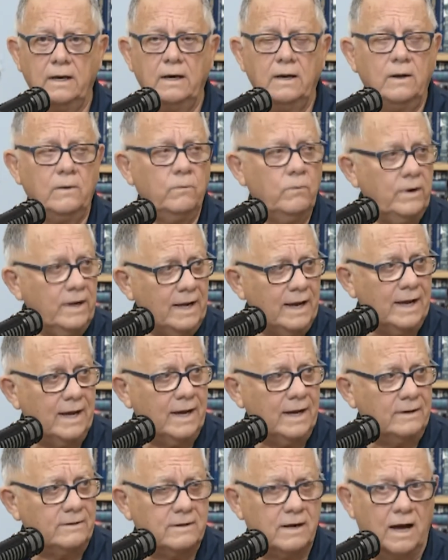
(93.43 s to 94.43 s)
We
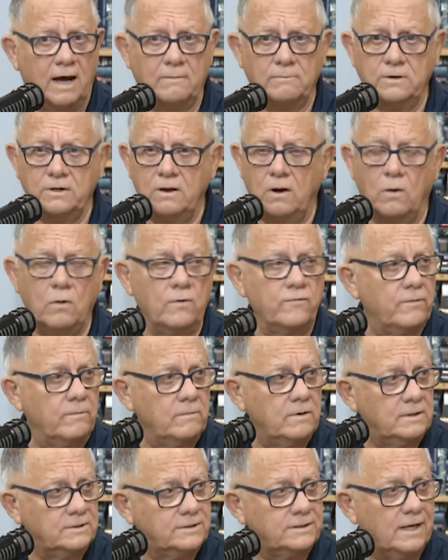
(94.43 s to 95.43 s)
had Tom Gola
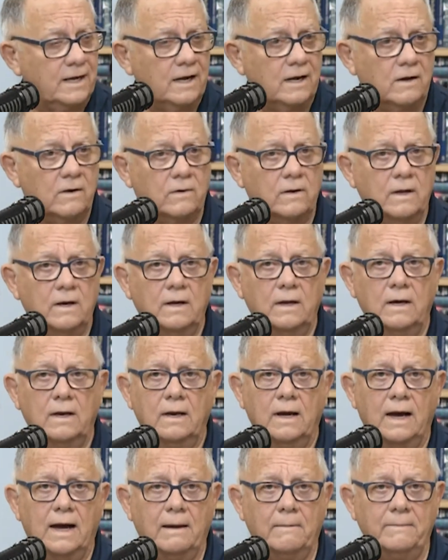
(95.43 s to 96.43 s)
from LaSalle.
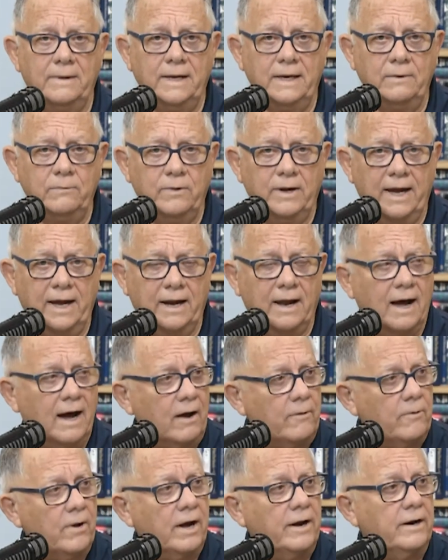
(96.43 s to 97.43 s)
I mean, we had
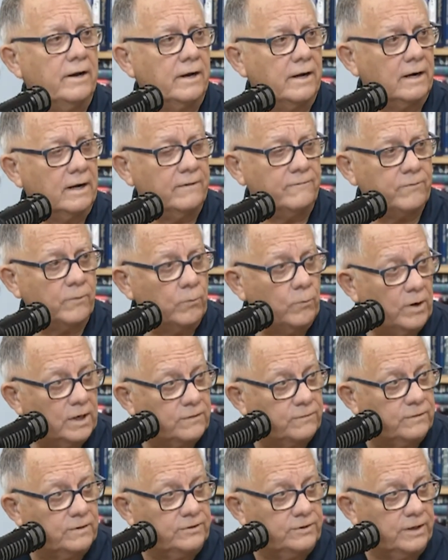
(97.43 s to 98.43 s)
Hot Rod Hundley from
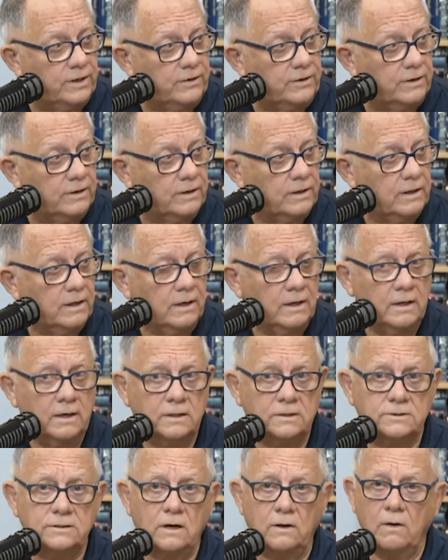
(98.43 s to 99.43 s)
West Virginia.
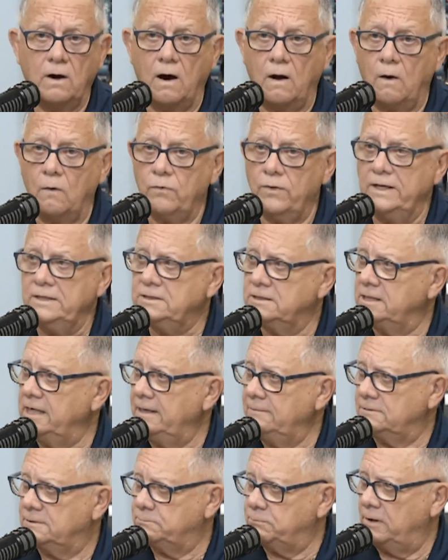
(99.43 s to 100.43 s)
So all these
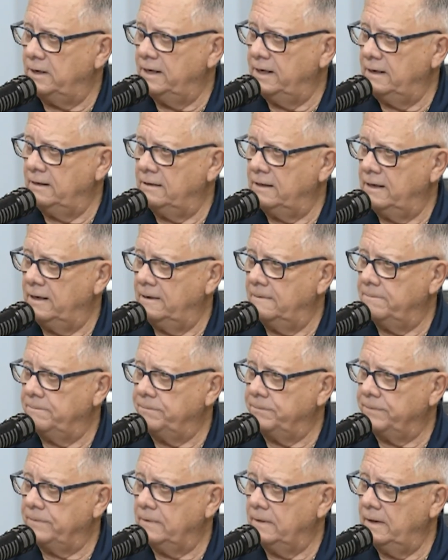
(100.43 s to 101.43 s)
teams played there.
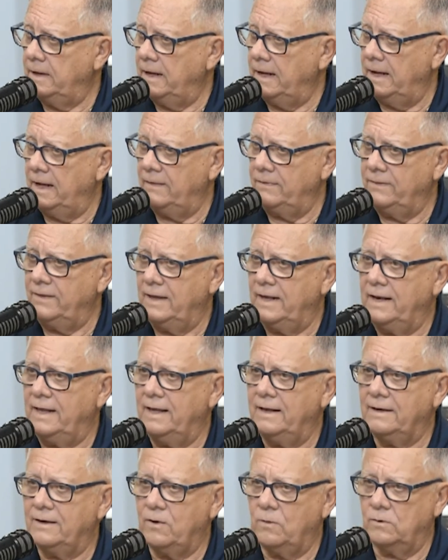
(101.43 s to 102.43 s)
And then,
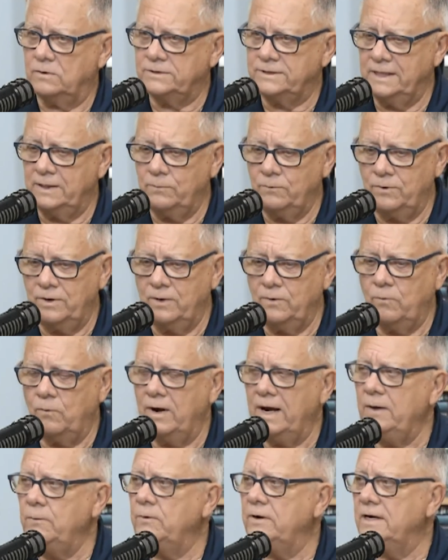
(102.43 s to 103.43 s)
of course, it went
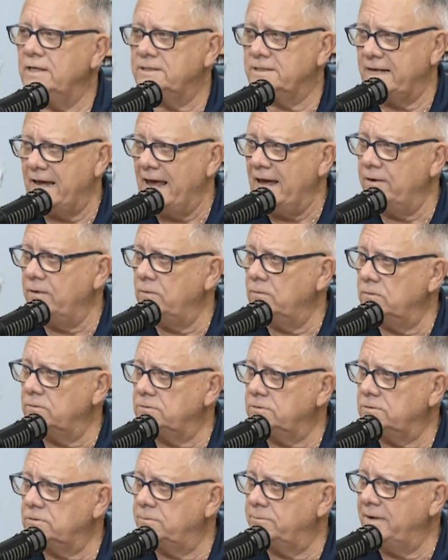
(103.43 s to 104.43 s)
away with the
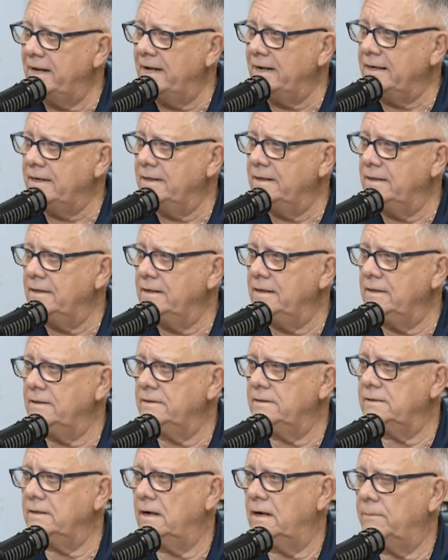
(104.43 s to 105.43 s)
scandals back in the
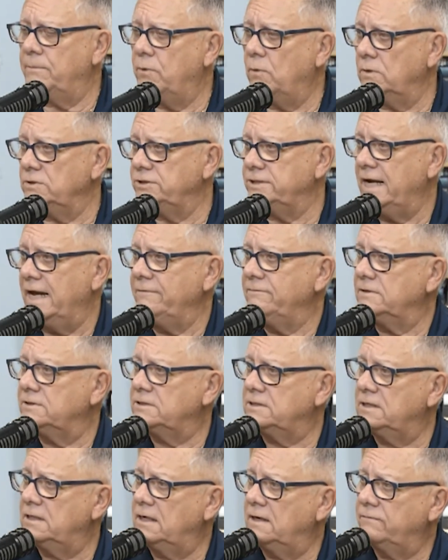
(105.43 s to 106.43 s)
point shaving
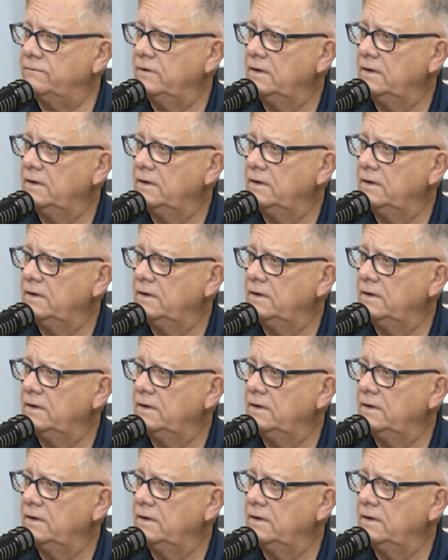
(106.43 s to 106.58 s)
stuff,